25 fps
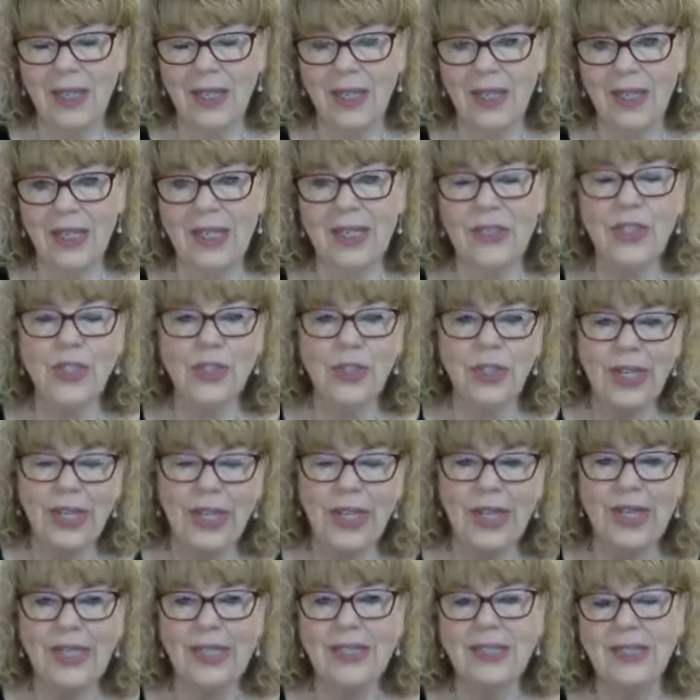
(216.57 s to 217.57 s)
Yesterday
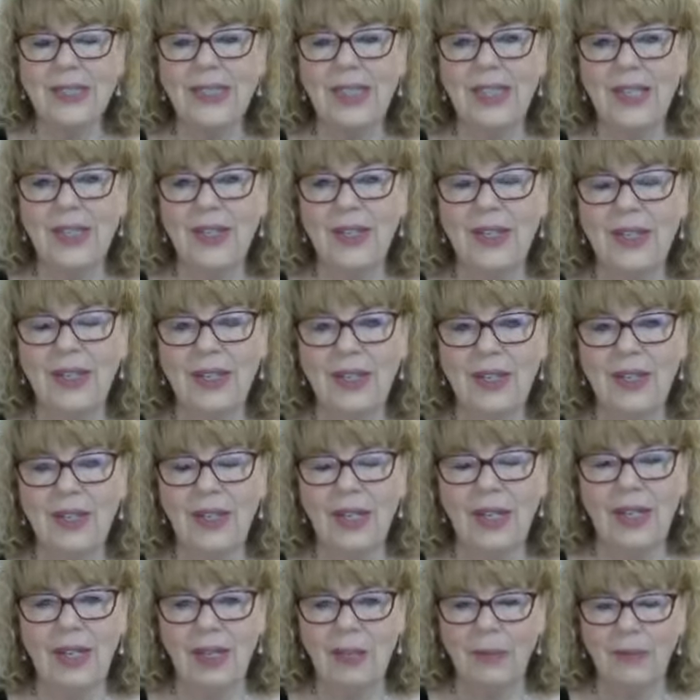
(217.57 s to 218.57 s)
I said,
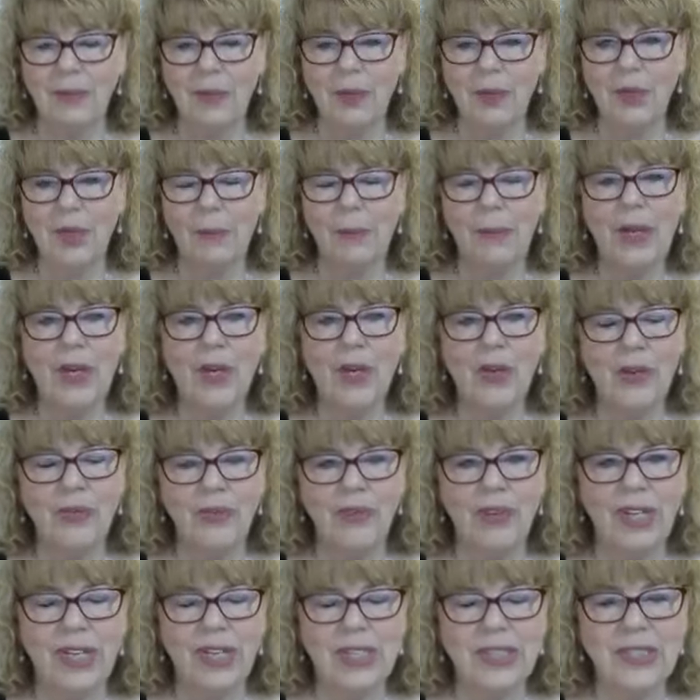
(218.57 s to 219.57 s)
and I'm going to
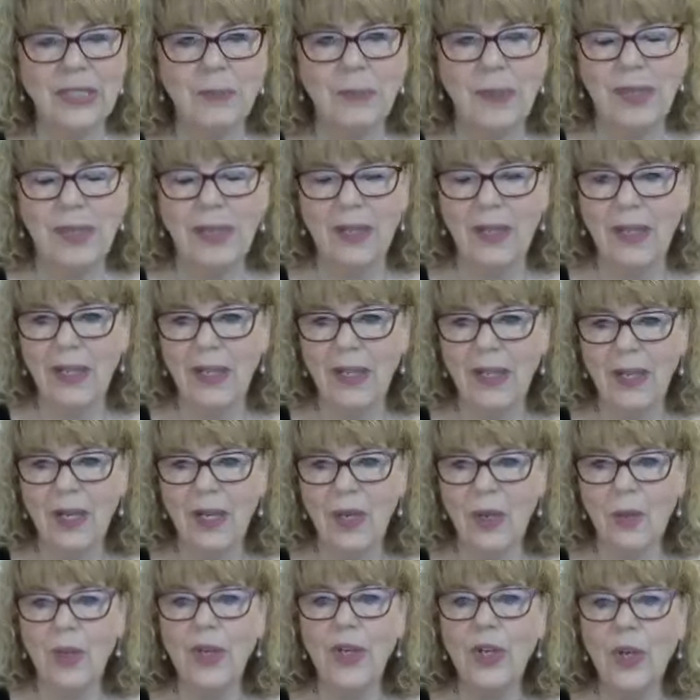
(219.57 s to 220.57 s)
paraphrase, but
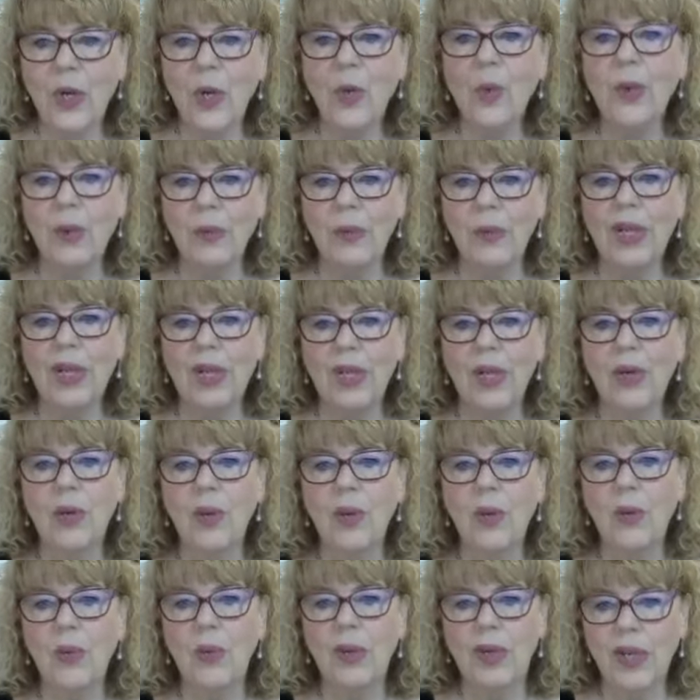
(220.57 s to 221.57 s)
we know what we
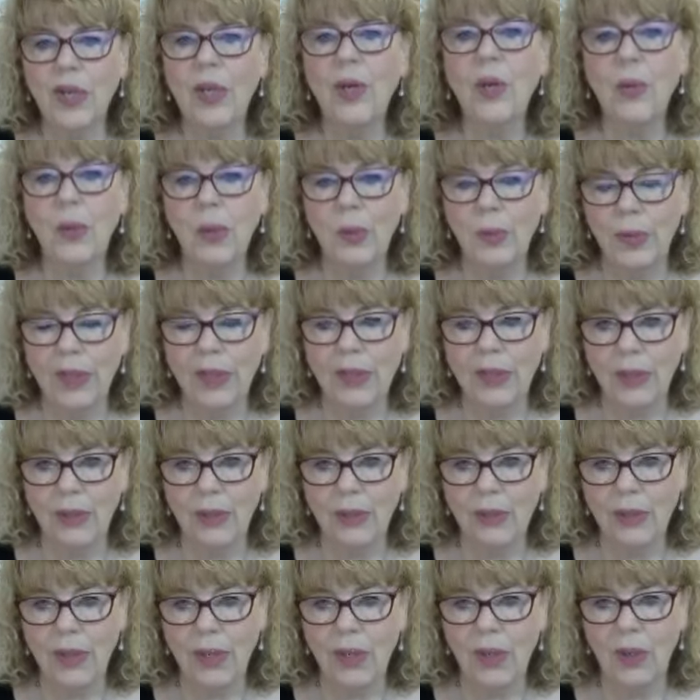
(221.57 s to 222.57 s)
know what we don't
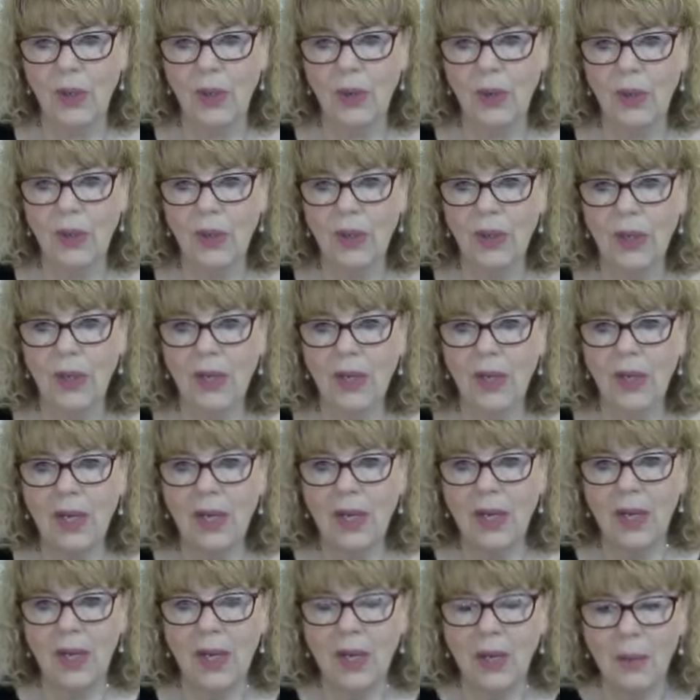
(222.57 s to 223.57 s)
know.
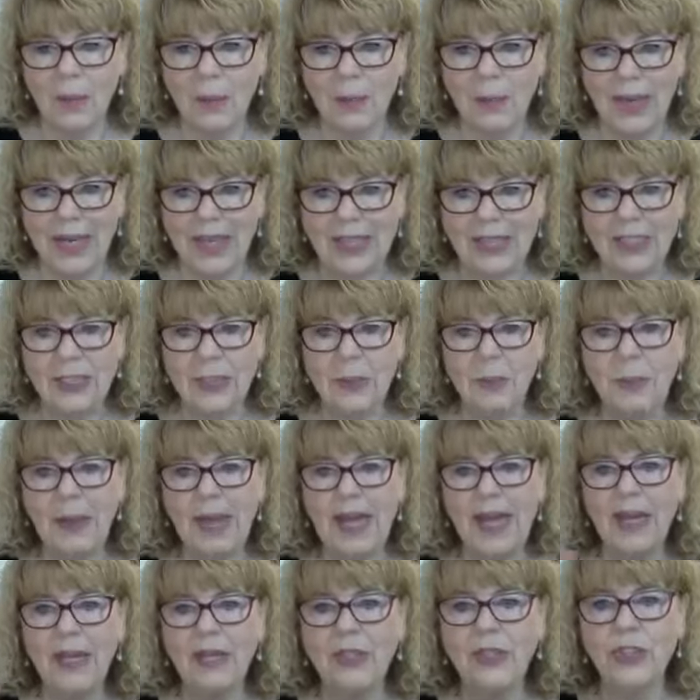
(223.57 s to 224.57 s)
But
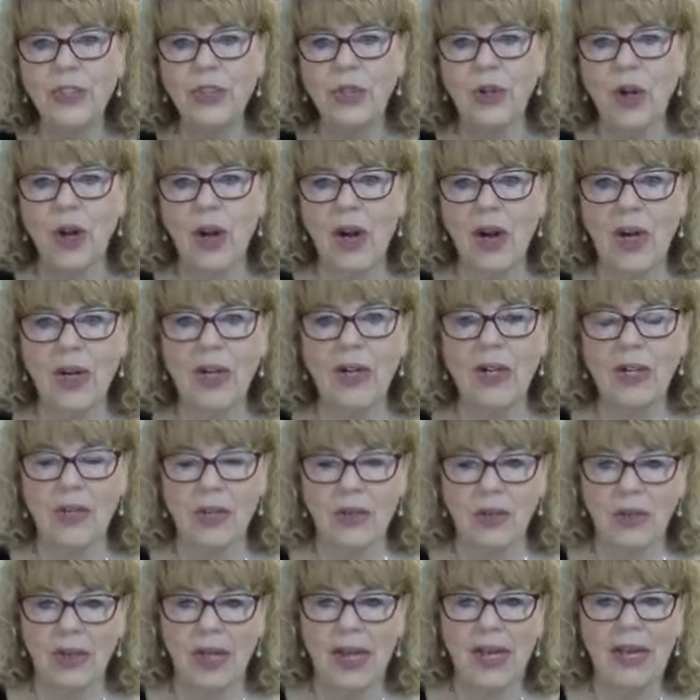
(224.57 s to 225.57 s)
expand your heart,
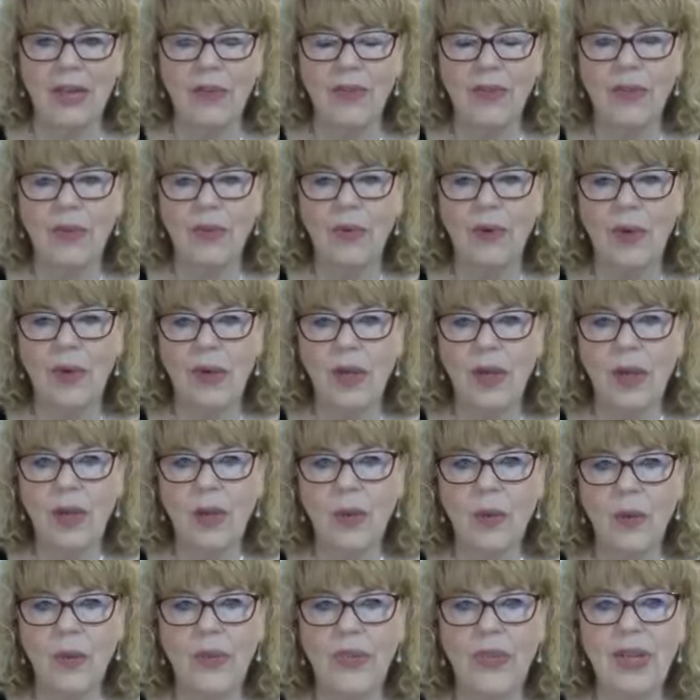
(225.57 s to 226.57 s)
your life,
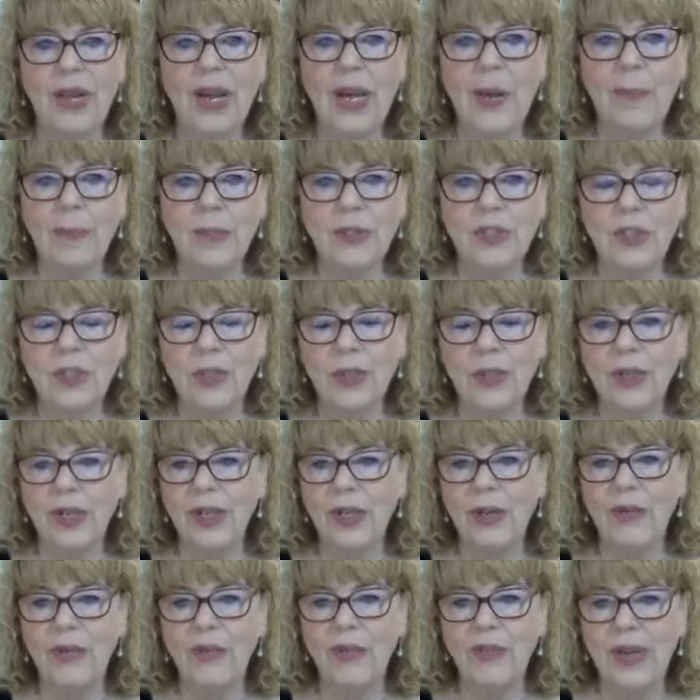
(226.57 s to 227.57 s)
with the opportunity
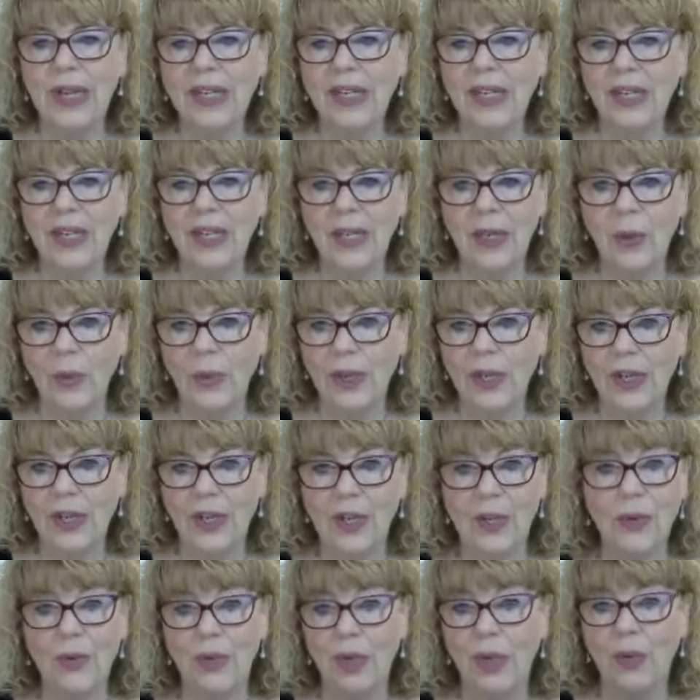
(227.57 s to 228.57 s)
of finding out what
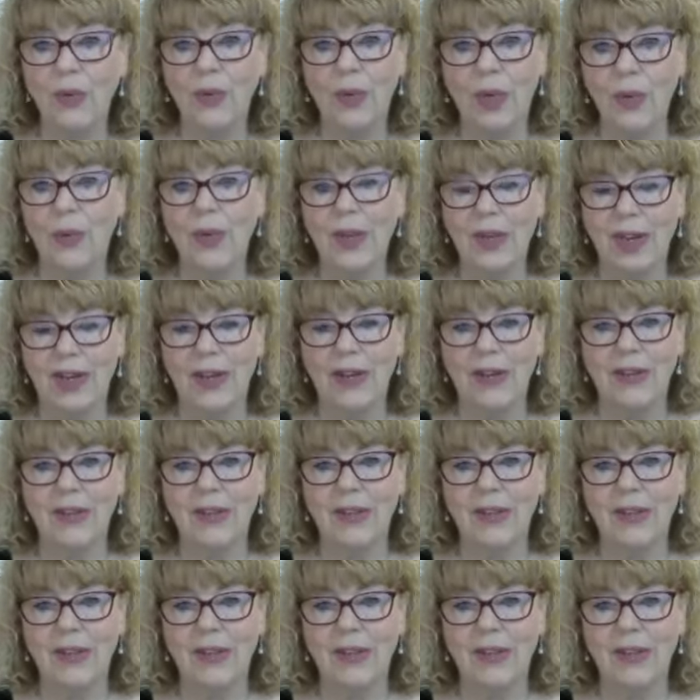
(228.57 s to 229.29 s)
you don't know yet